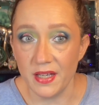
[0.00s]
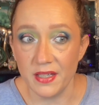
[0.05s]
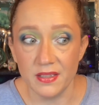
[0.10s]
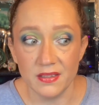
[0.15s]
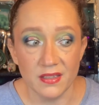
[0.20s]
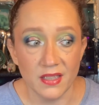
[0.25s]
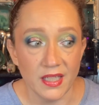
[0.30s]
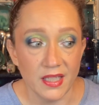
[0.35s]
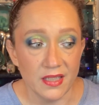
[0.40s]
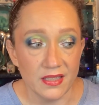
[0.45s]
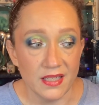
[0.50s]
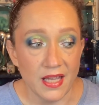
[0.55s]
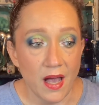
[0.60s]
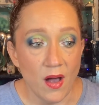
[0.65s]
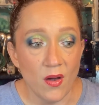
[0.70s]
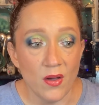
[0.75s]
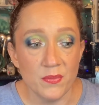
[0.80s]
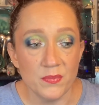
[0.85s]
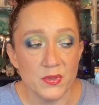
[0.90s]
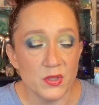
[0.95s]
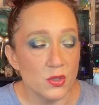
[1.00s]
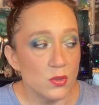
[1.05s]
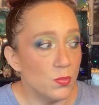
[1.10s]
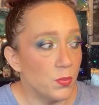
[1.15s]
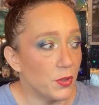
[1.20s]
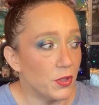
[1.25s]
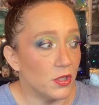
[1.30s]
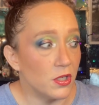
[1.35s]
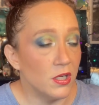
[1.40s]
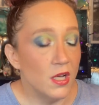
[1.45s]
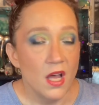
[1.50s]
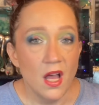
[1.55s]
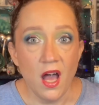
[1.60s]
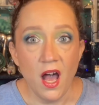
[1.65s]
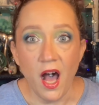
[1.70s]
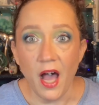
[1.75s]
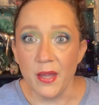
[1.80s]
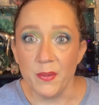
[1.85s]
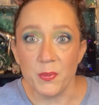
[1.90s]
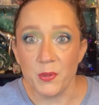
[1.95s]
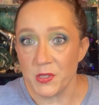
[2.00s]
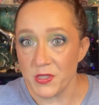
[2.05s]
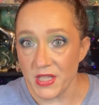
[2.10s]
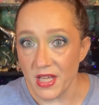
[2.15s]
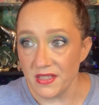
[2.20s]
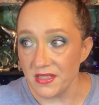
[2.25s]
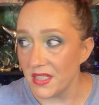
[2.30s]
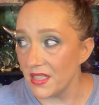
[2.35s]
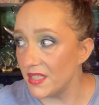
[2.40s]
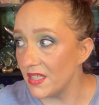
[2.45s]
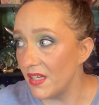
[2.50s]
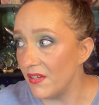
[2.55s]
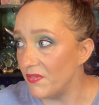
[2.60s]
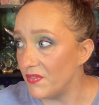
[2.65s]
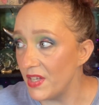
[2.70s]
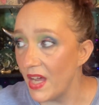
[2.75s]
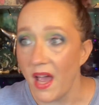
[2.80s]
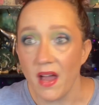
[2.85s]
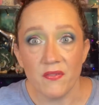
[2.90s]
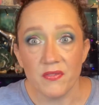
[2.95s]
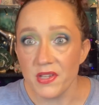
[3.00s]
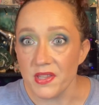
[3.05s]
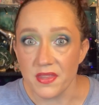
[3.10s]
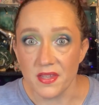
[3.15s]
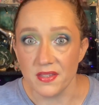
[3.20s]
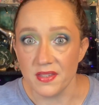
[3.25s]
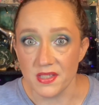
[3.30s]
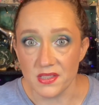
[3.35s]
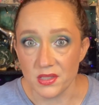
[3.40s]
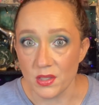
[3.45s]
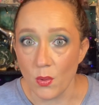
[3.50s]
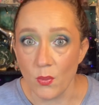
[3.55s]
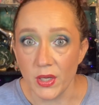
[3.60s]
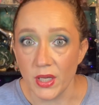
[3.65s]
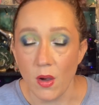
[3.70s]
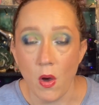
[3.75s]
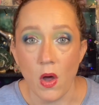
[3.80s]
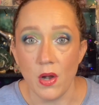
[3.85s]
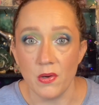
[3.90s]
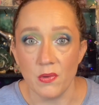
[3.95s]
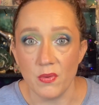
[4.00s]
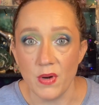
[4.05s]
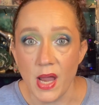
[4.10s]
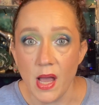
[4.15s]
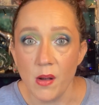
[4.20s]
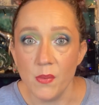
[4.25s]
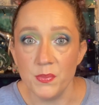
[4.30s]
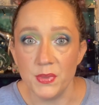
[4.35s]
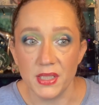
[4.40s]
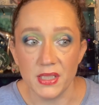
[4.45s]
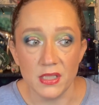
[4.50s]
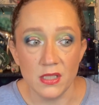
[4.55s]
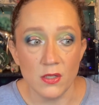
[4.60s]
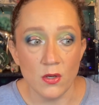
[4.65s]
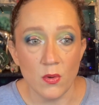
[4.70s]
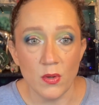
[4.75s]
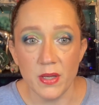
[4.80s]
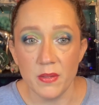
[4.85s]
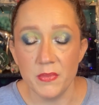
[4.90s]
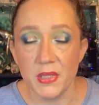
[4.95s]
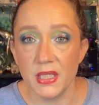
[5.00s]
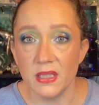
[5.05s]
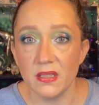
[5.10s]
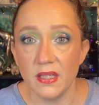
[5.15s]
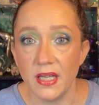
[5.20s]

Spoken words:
And, like, now I'm super hypersensitive to everything that's going on around me, you know what I mean?